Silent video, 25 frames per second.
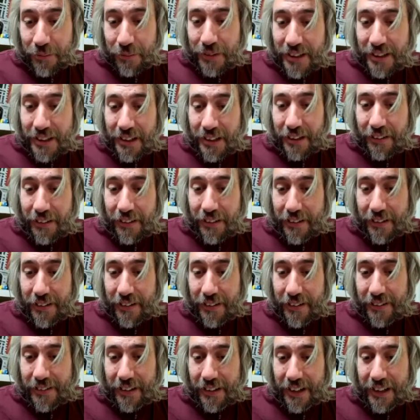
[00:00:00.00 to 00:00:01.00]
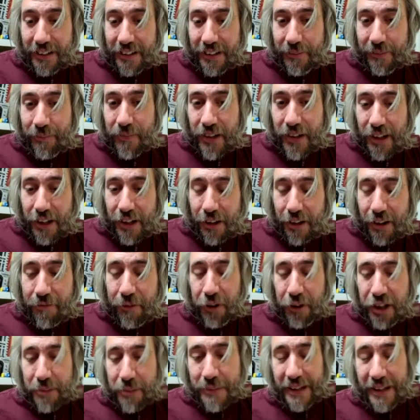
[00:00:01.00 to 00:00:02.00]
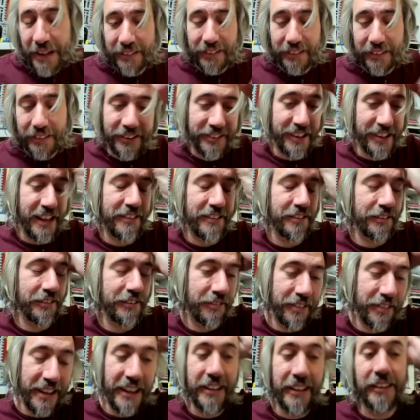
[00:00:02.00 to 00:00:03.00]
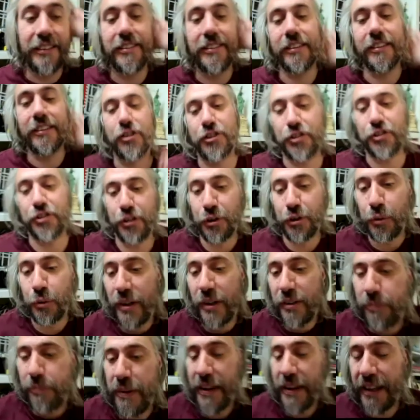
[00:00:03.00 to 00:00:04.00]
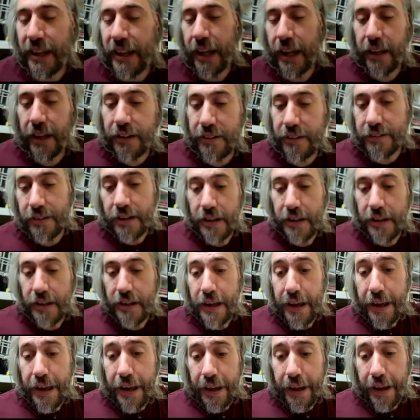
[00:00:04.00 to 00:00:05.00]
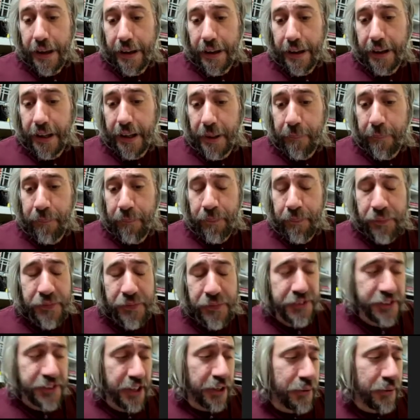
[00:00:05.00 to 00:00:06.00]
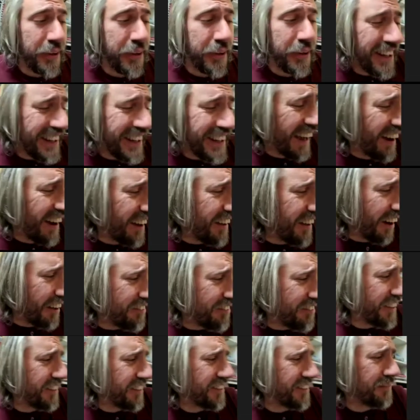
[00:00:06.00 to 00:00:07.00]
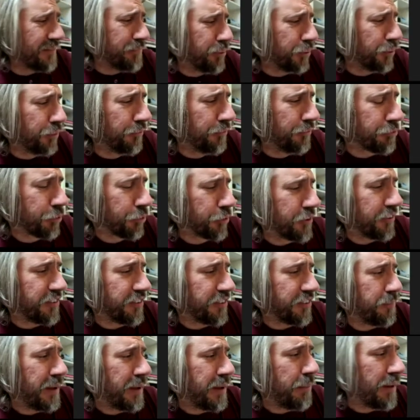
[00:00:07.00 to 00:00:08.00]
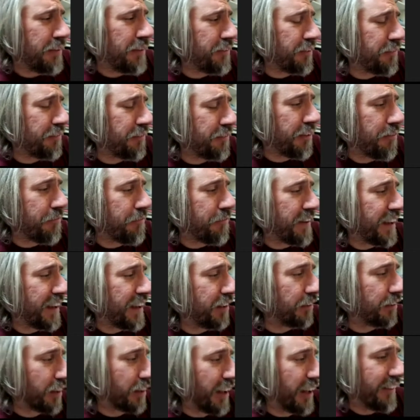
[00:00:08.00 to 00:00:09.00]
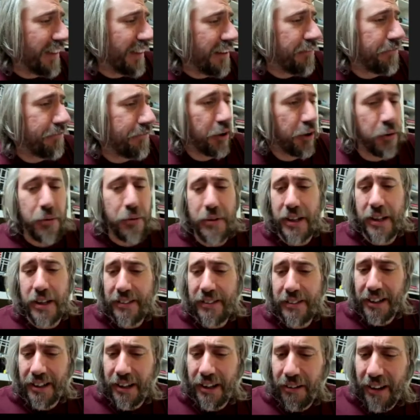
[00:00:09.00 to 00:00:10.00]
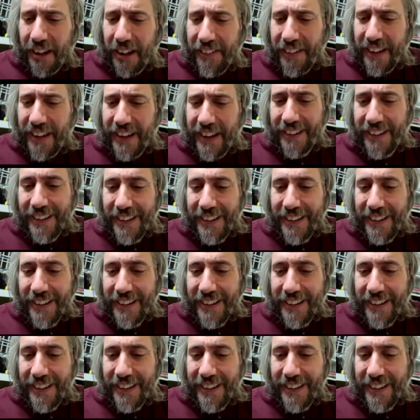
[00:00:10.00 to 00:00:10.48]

You know, there's yeah. like a, a fundamental set of things that should always be the case. Um, so yeah, I, I, think it's important for autistic people, even if they feel like their phone is, you know, like they're